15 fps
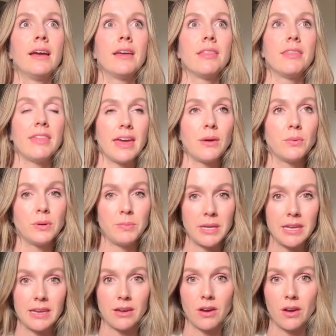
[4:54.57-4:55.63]
they would
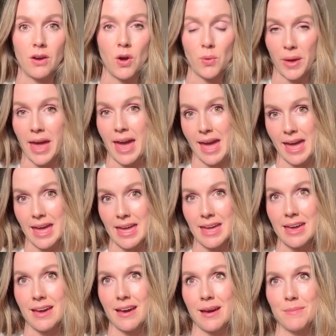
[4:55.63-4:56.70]
be
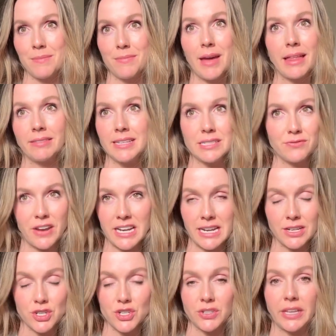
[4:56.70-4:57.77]
okay, um, at least
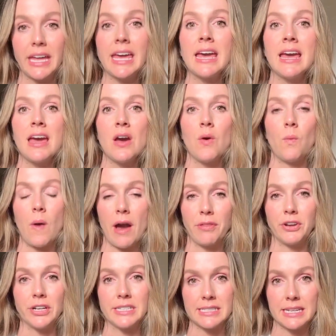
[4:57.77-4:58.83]
financially while
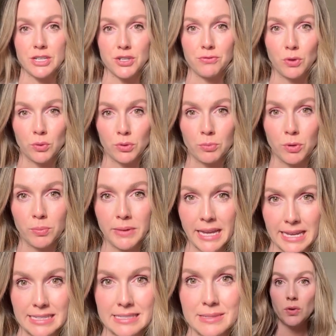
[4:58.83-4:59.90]
they're in such a vulnerable
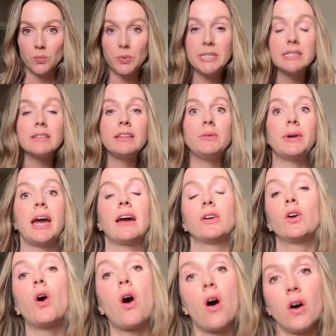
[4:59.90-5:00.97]
place. Recently, we had a
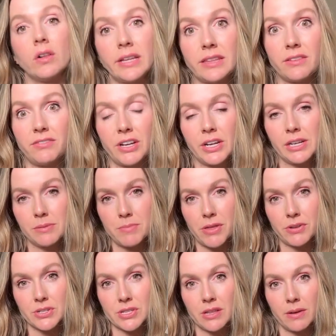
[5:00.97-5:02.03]
call in the Very Good
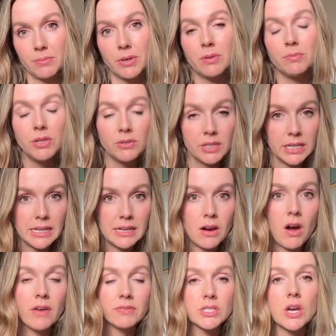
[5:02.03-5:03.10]
Mothers Club community
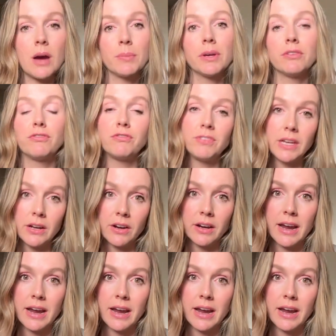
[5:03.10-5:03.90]
on the topic of fear,